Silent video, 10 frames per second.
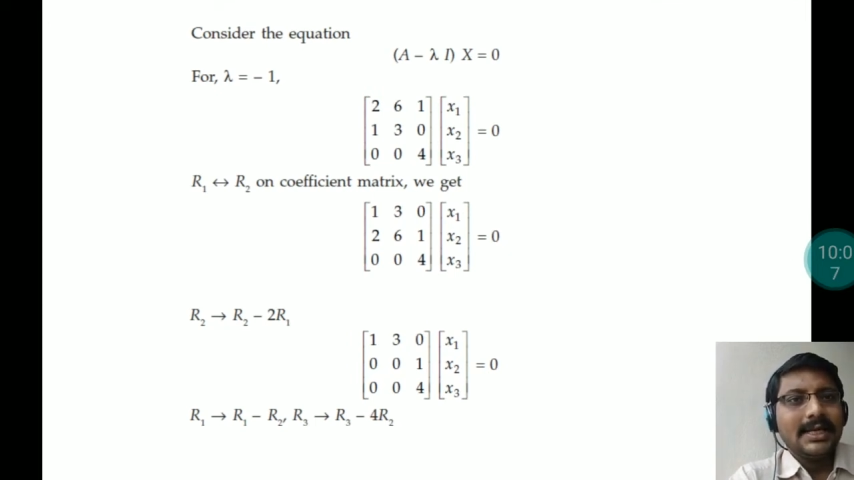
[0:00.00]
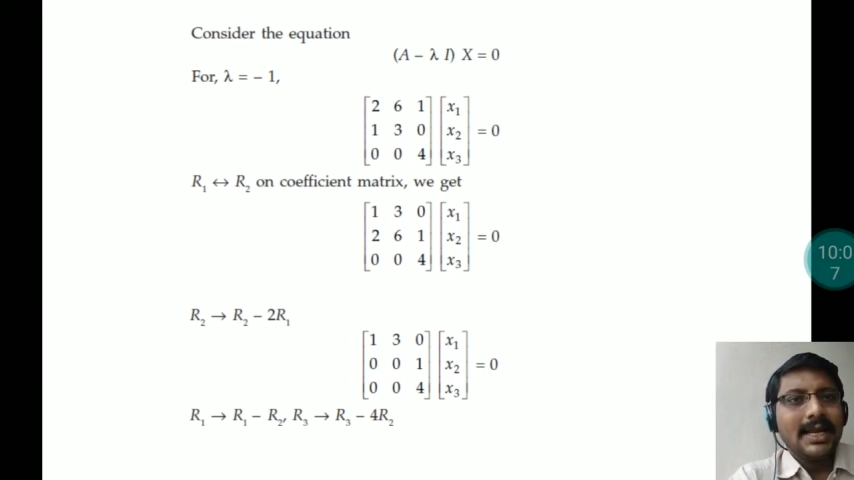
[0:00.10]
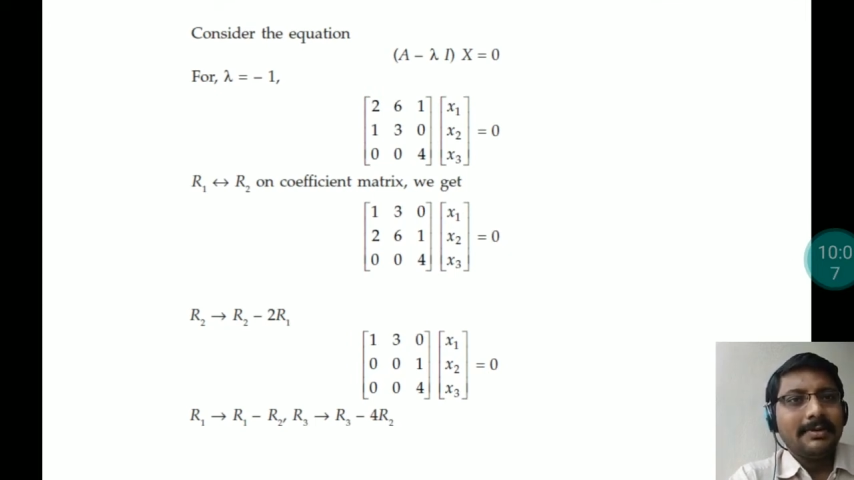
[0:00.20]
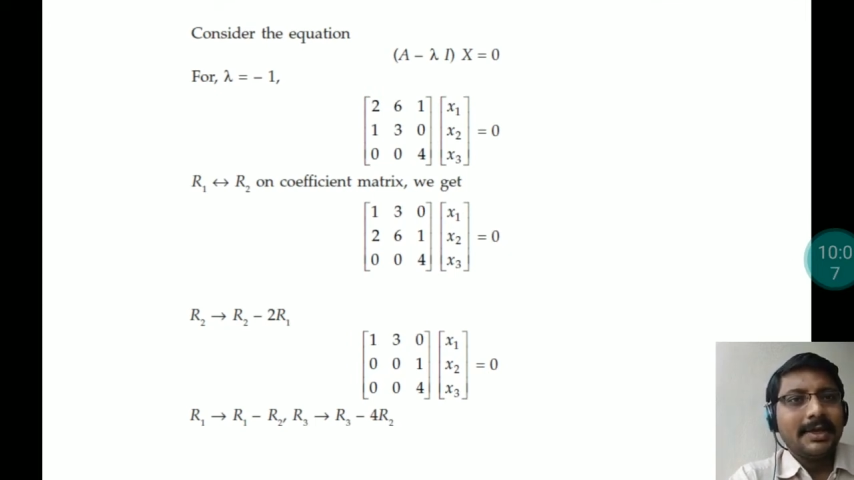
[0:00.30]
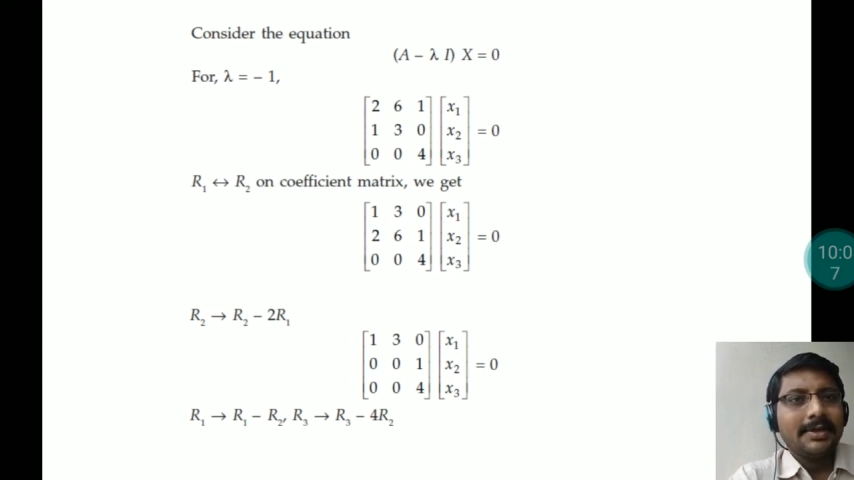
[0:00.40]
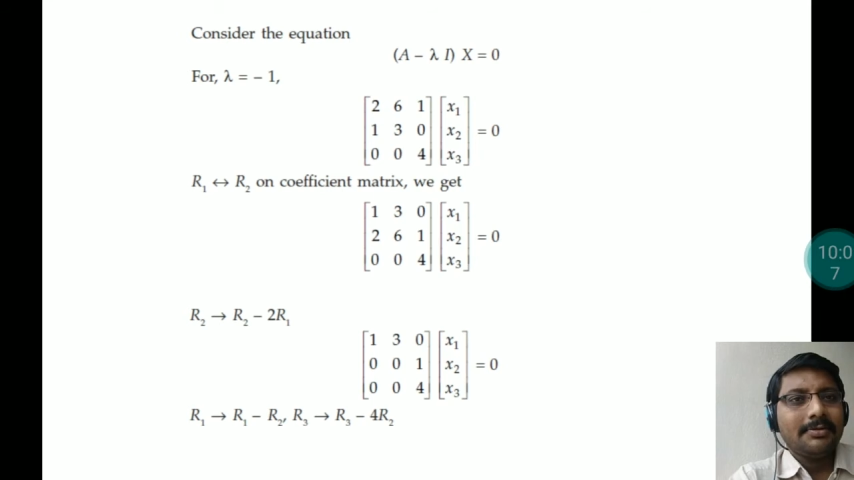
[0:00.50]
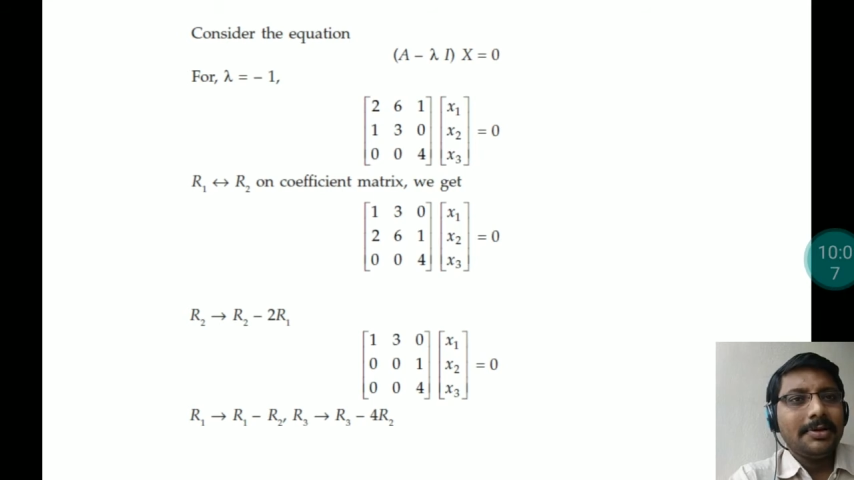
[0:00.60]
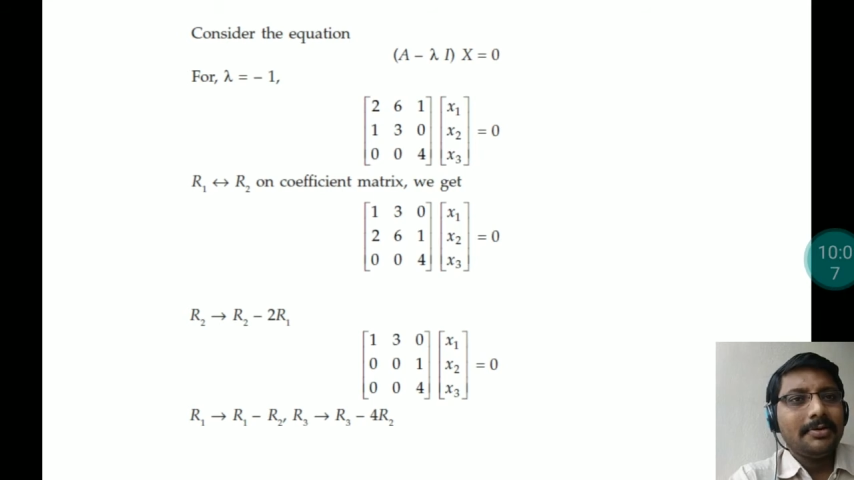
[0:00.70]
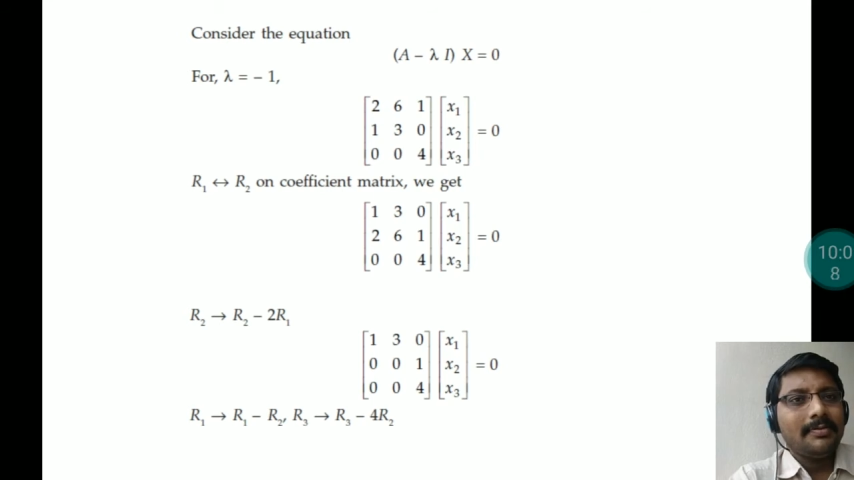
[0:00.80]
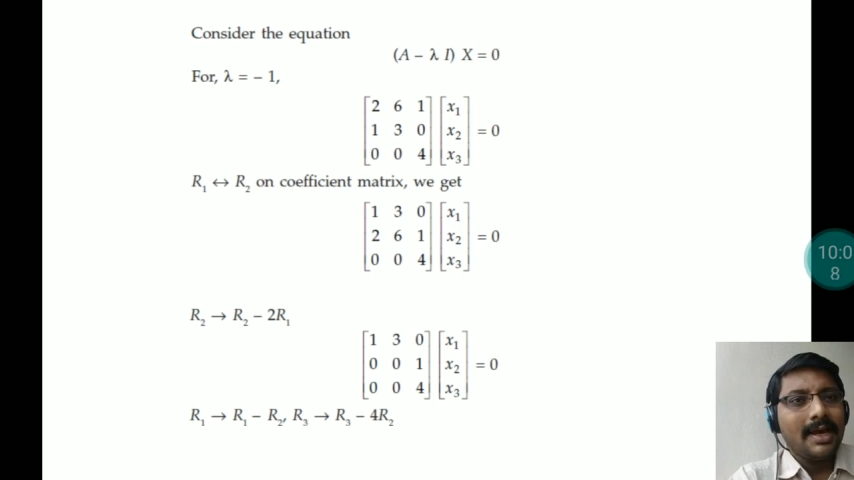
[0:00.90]
lambda
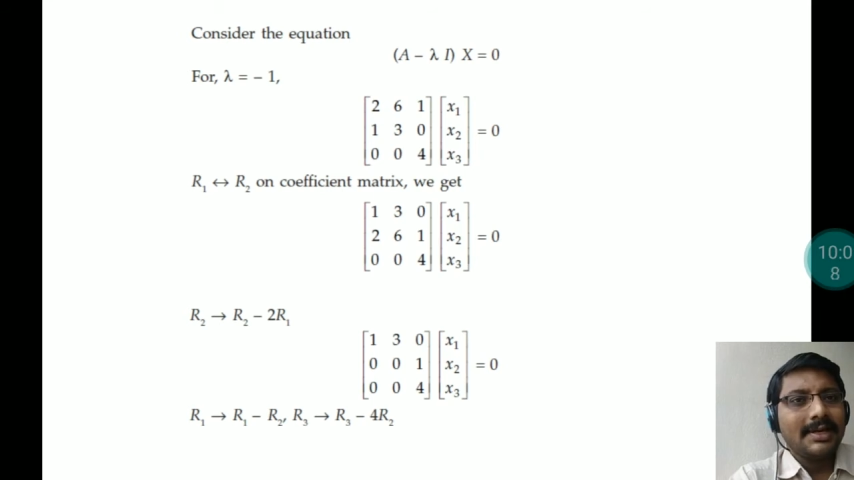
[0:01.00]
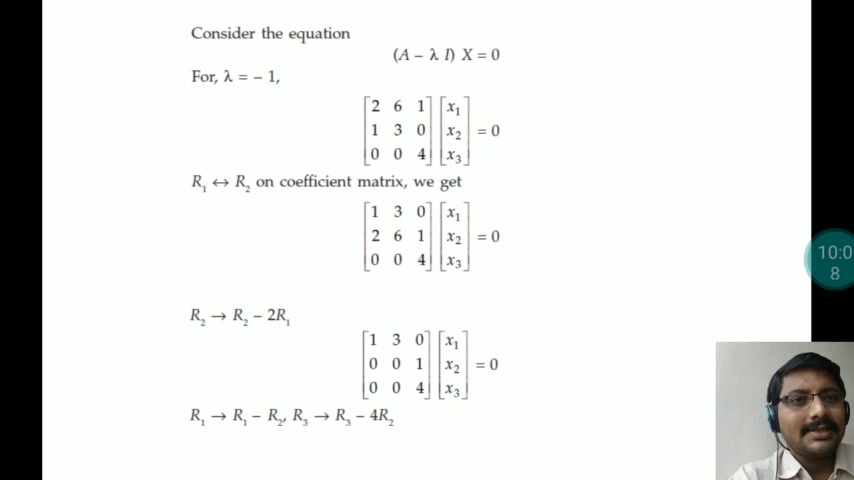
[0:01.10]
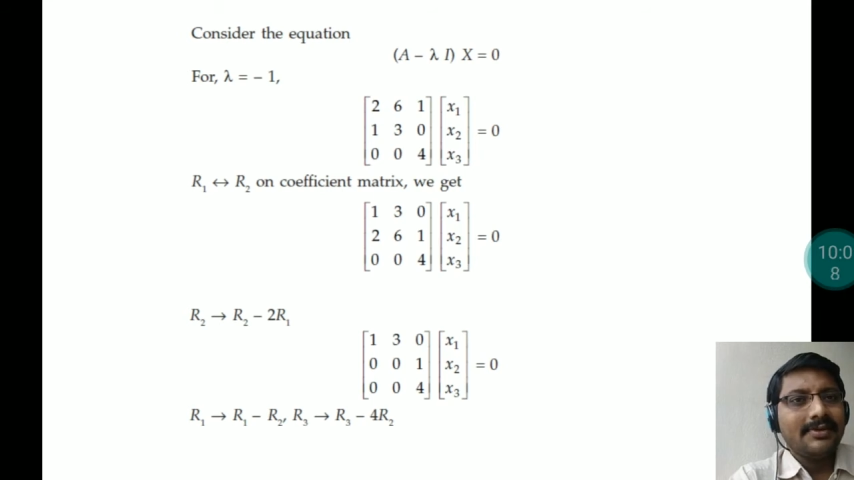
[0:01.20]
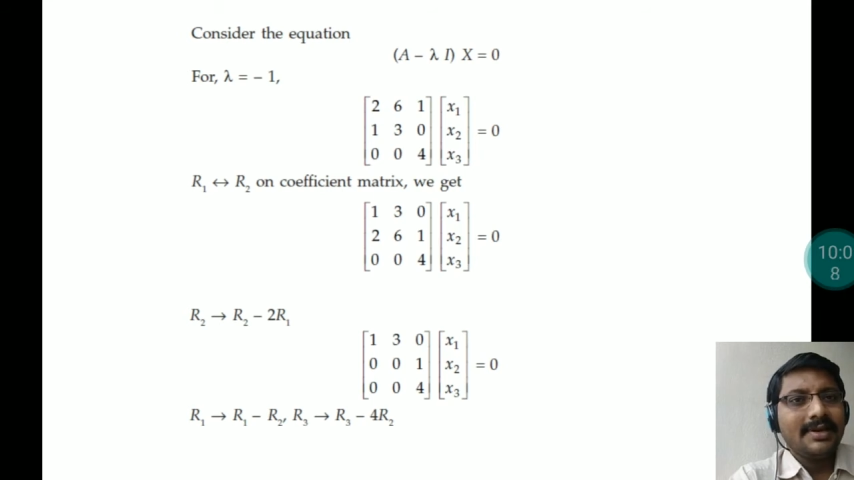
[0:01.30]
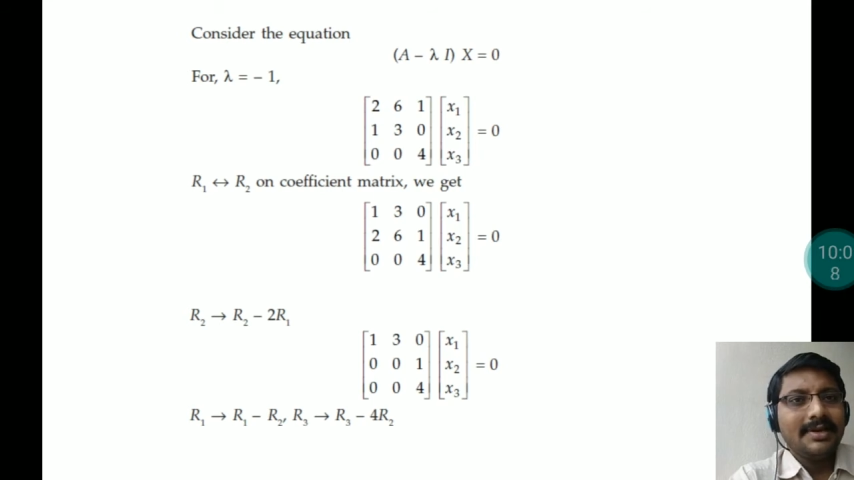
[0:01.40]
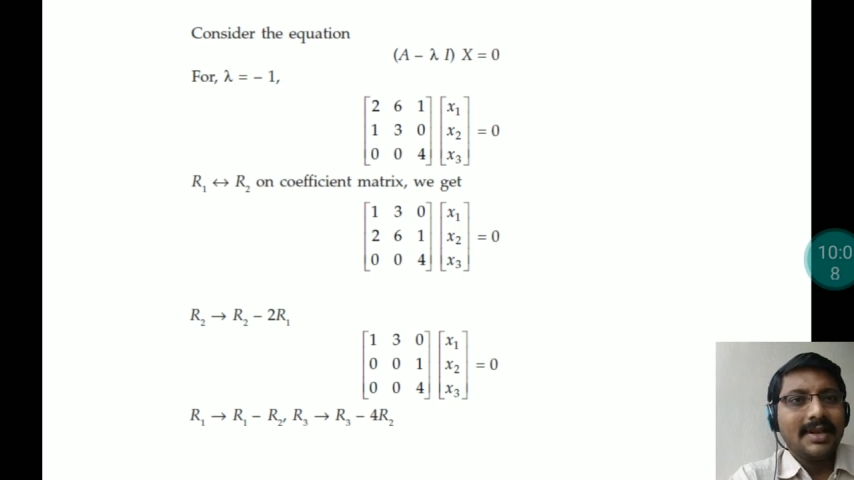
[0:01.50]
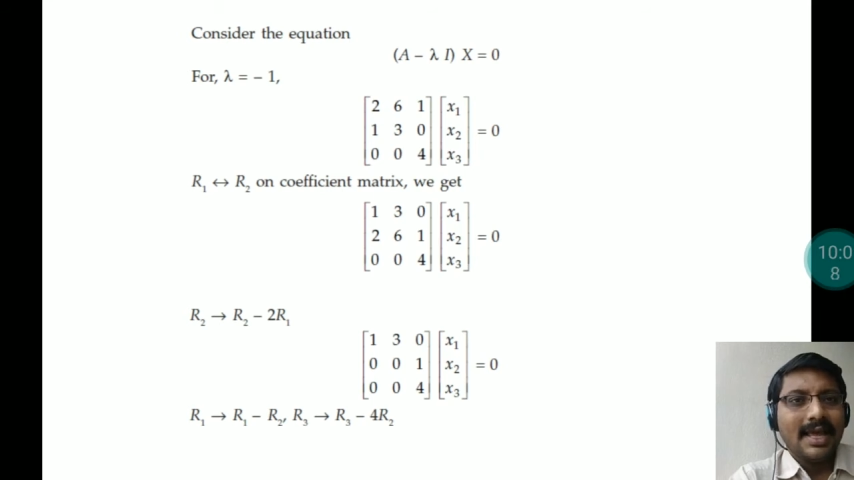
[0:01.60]
equal to -1